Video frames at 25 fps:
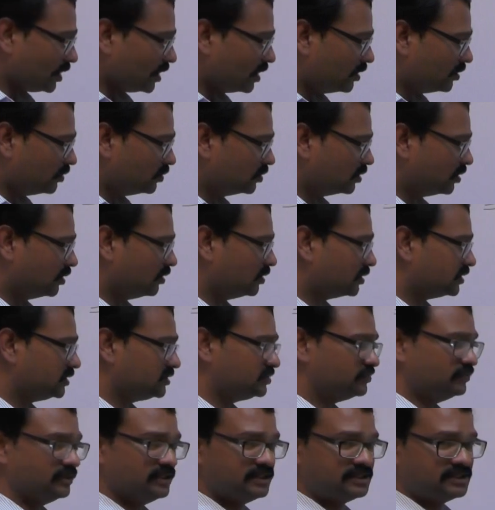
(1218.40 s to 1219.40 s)
root
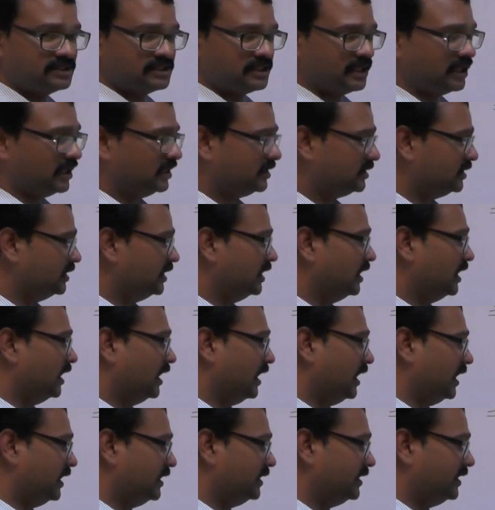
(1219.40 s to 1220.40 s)
locus will start
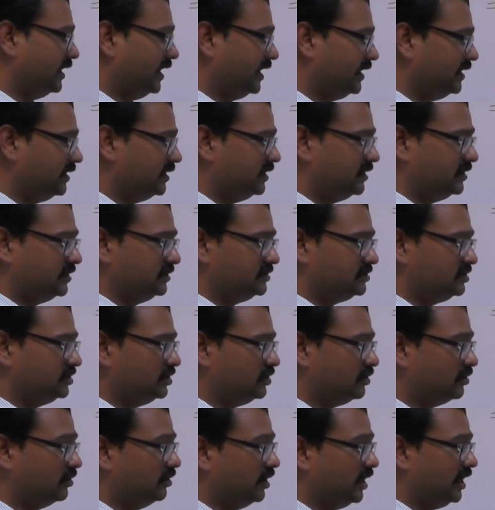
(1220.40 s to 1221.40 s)
and end at a
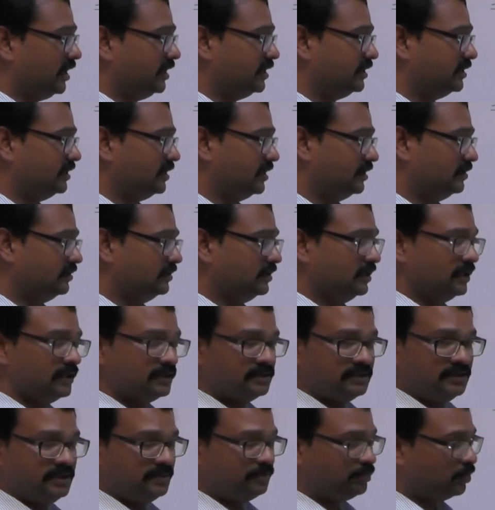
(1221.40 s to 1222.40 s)
0, and
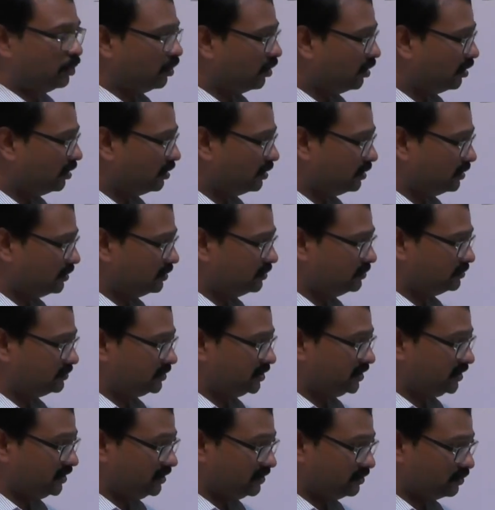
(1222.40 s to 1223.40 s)
the
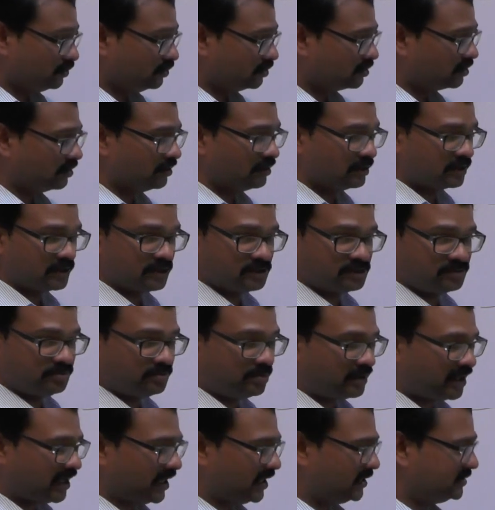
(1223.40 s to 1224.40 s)
root locus
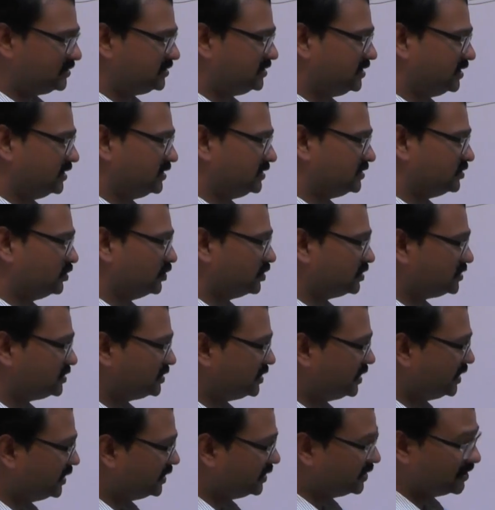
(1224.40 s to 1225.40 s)
branch that is
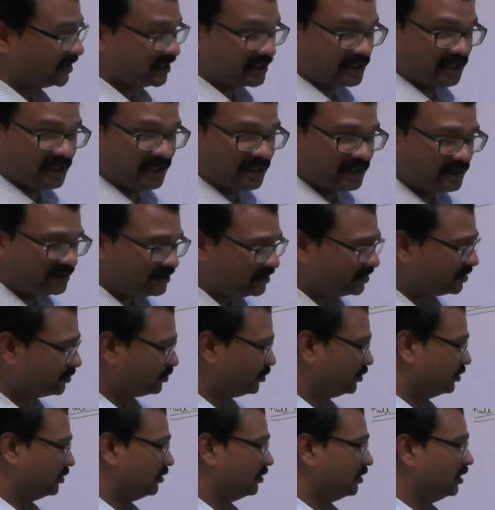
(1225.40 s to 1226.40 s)
originating at another
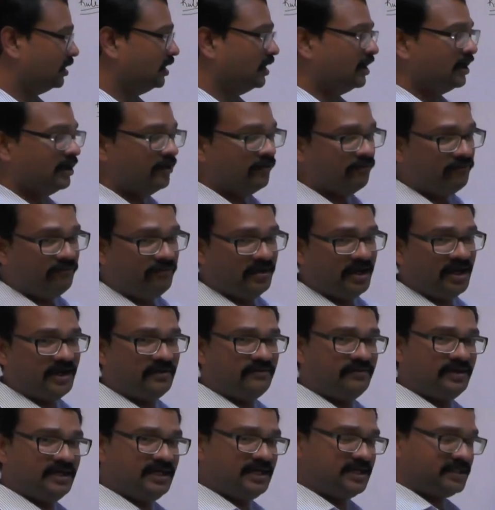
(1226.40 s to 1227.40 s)
pole, where
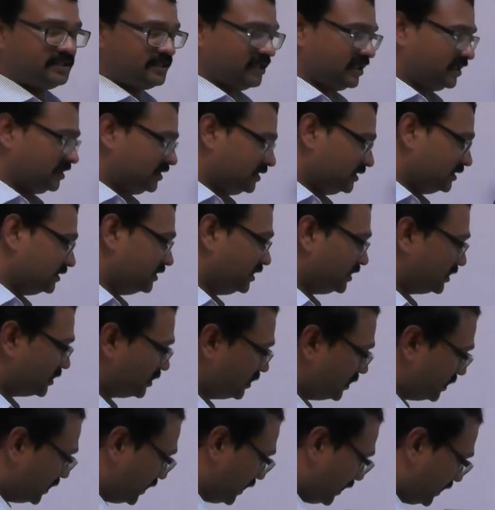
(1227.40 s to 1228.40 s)
will it end? It
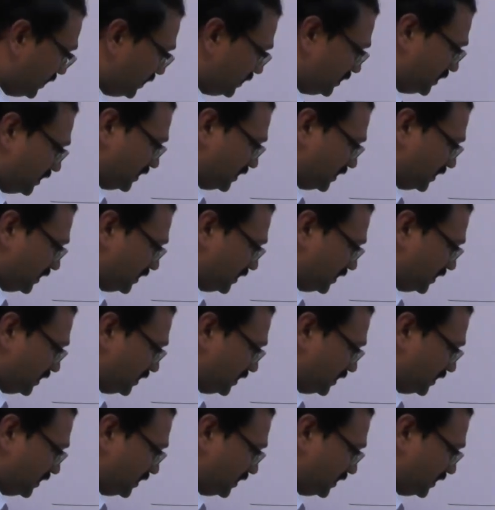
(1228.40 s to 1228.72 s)
will end